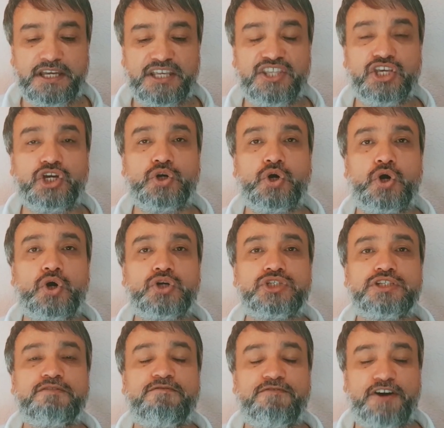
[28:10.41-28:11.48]
The
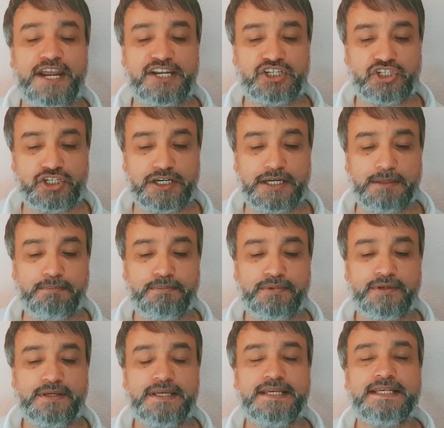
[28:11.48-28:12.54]
cursed friendship
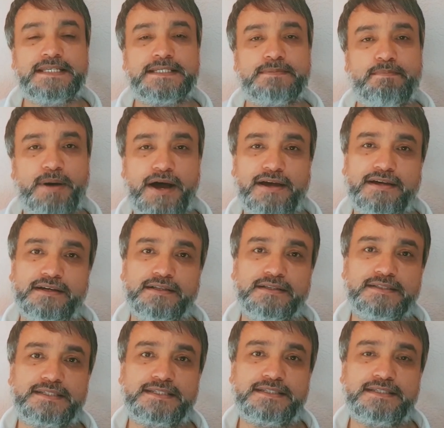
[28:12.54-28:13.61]

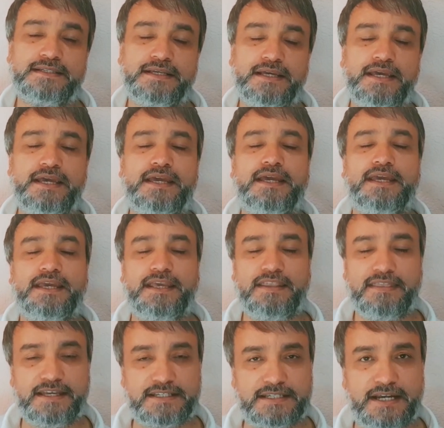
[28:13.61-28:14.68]
sparkles
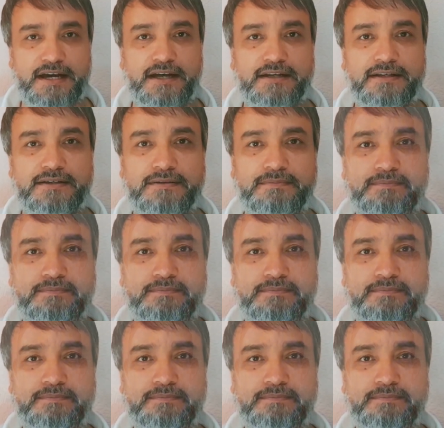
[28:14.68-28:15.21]
in the sun.